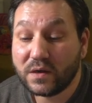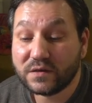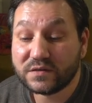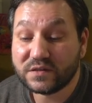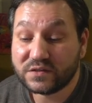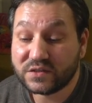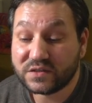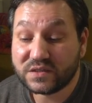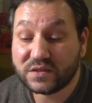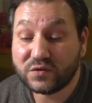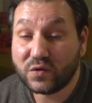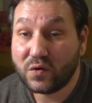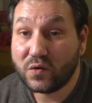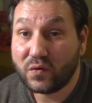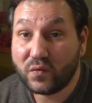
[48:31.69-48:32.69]
such as a
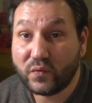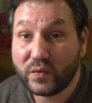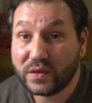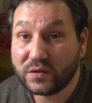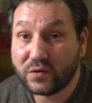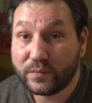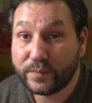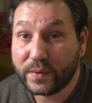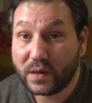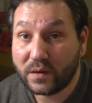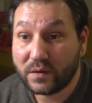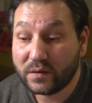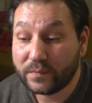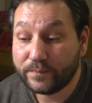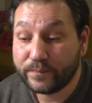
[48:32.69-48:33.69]
door or window
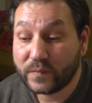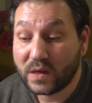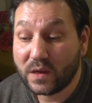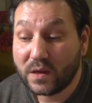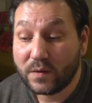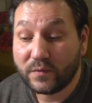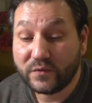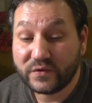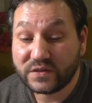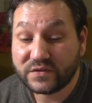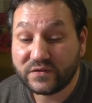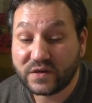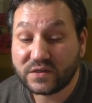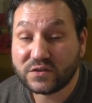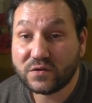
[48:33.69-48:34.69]
pillar,
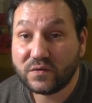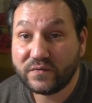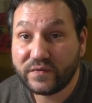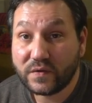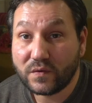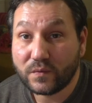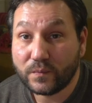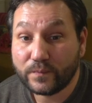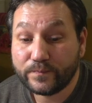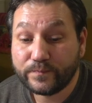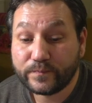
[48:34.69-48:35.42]
restricts your view.